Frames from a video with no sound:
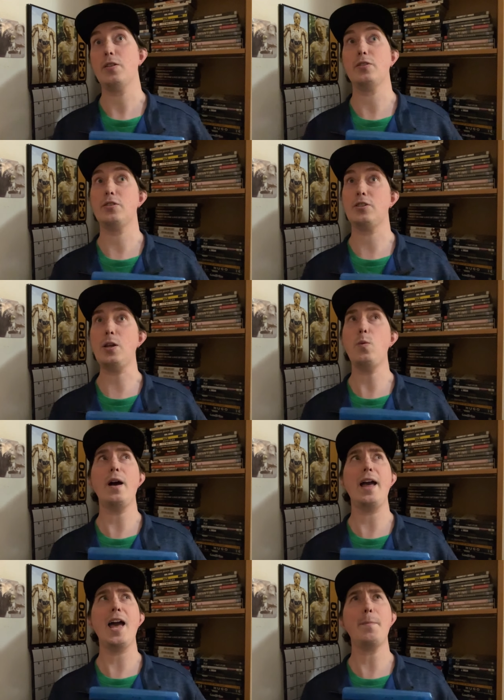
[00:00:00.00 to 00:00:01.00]
see what
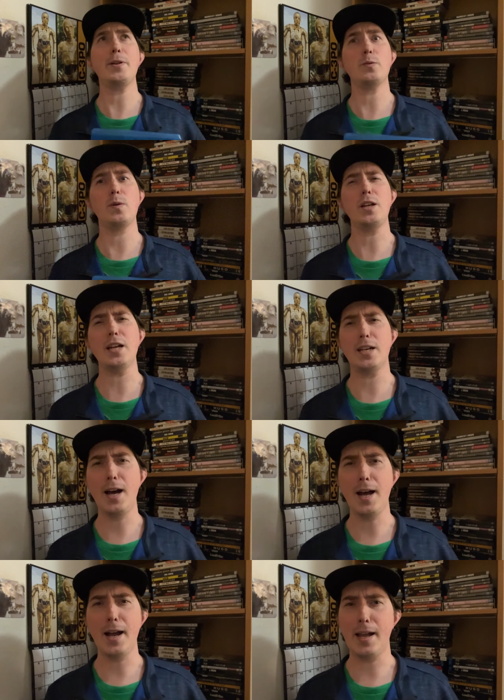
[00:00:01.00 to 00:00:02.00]
happens when you
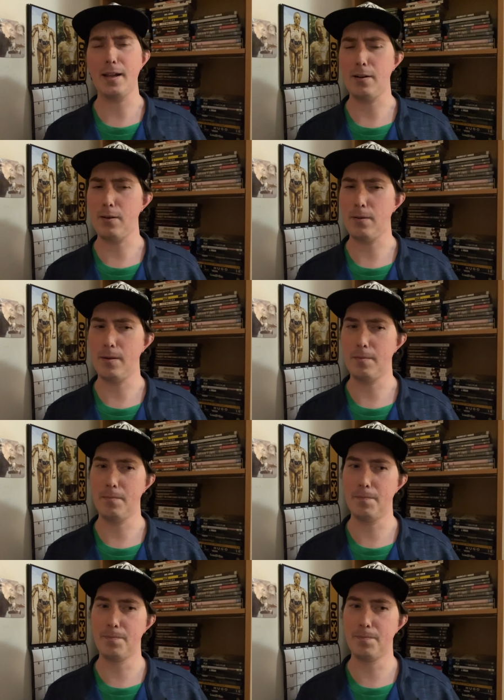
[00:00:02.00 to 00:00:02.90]
die, you know, and